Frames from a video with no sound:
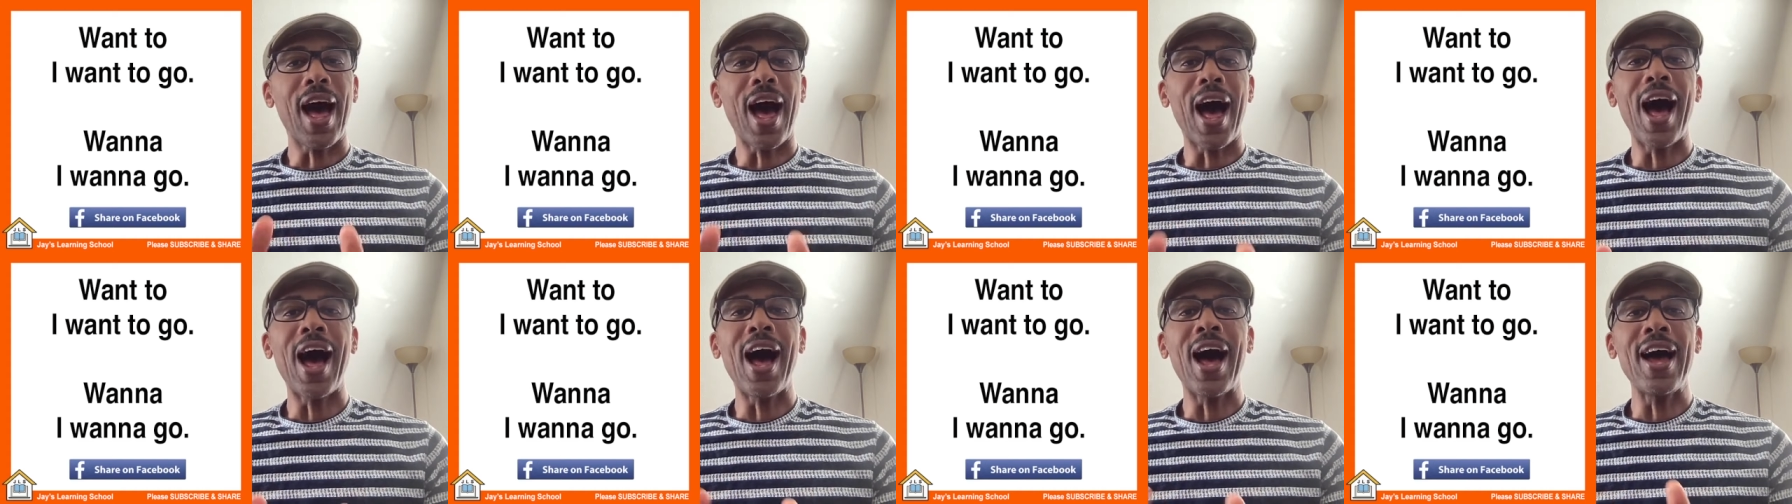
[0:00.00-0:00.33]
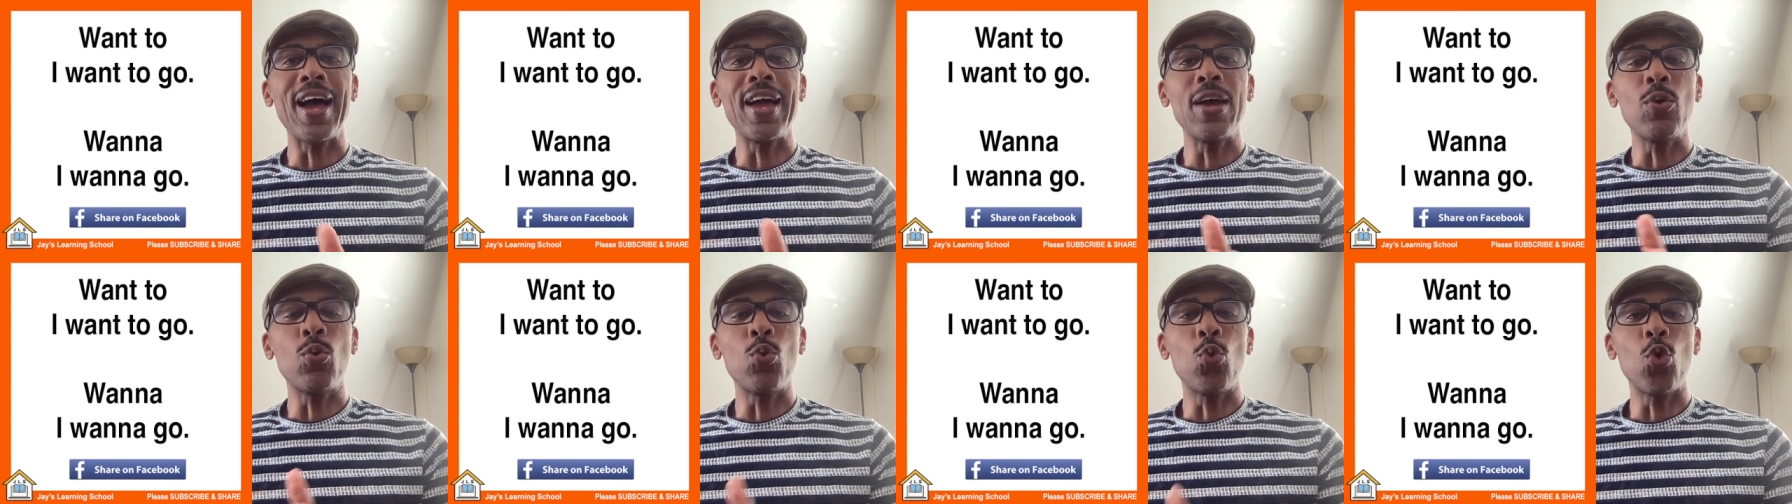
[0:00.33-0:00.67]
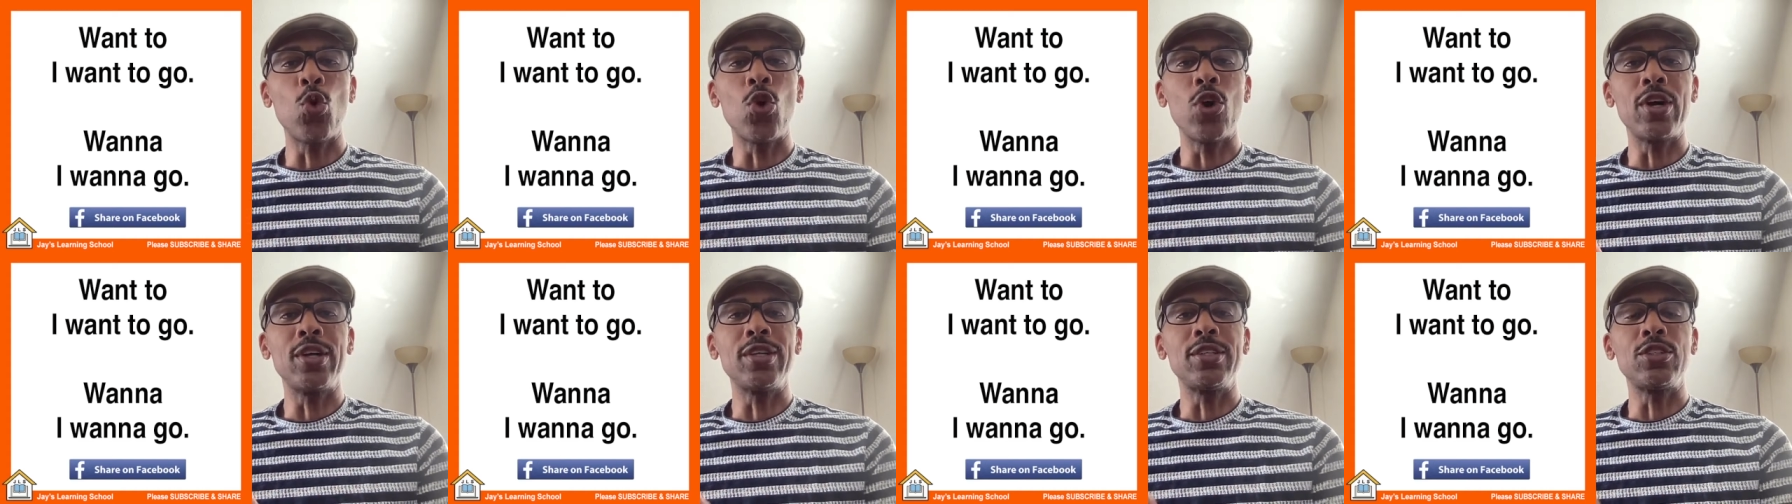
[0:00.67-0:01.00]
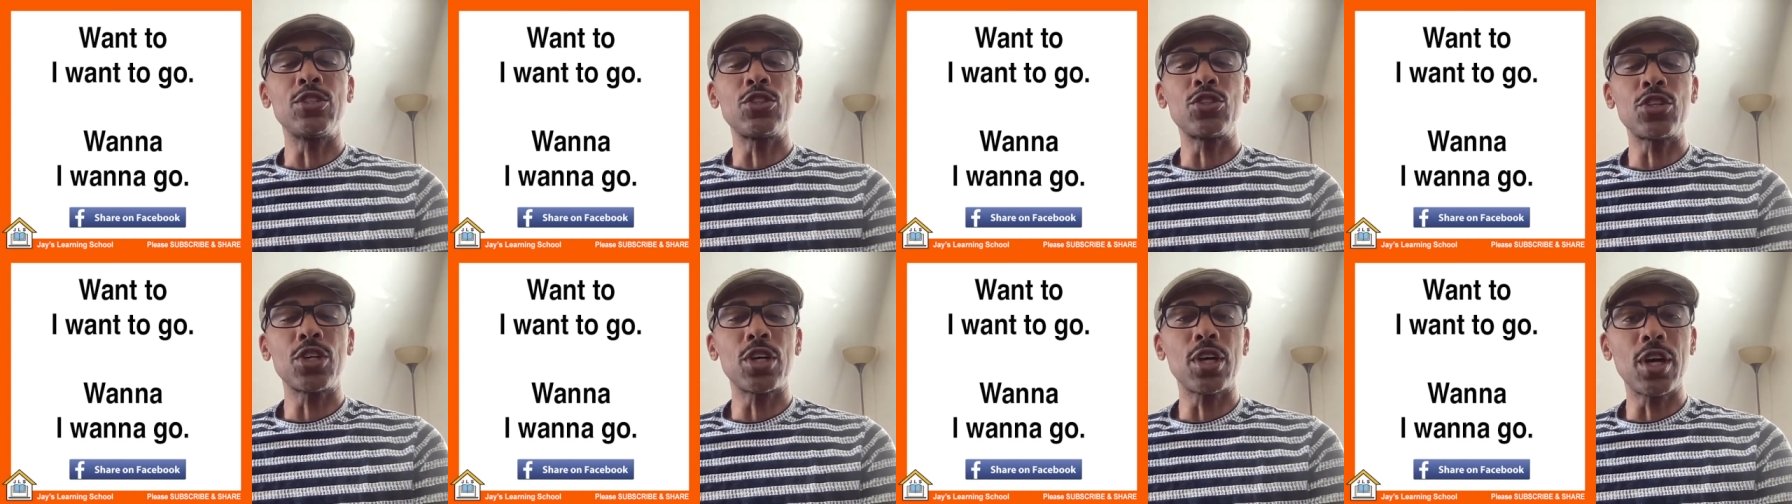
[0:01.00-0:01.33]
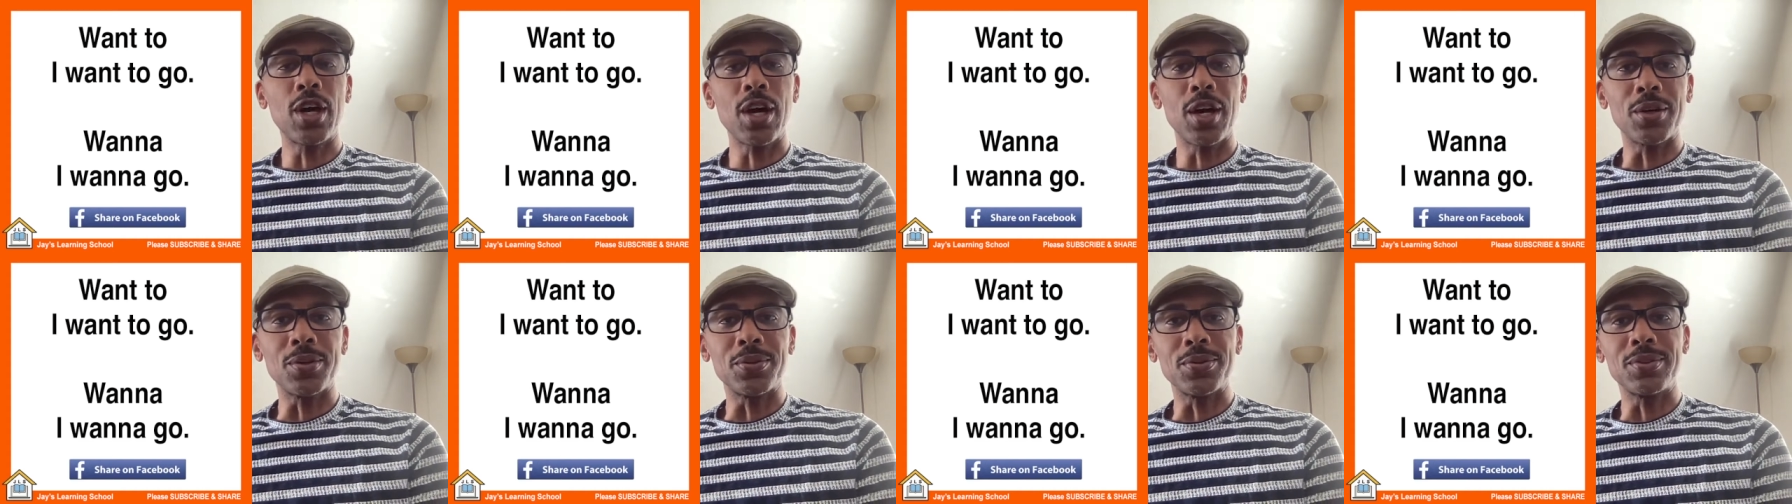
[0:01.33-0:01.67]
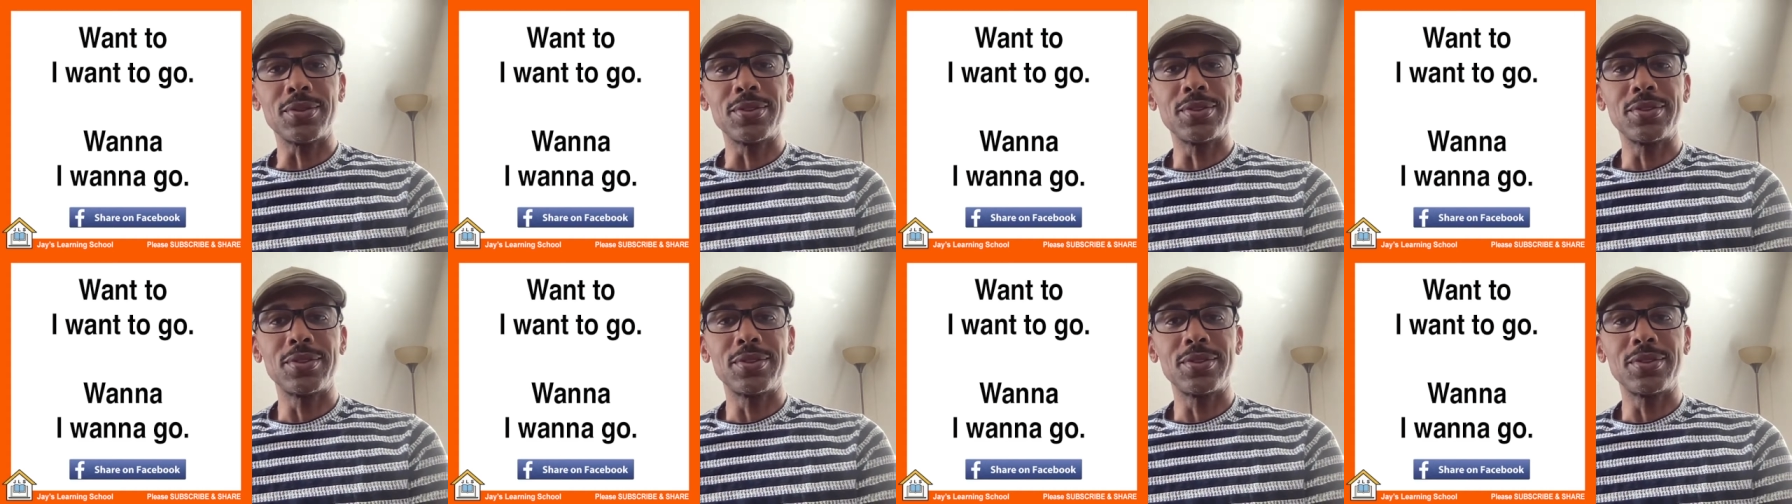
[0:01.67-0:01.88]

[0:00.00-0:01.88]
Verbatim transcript: I want to go.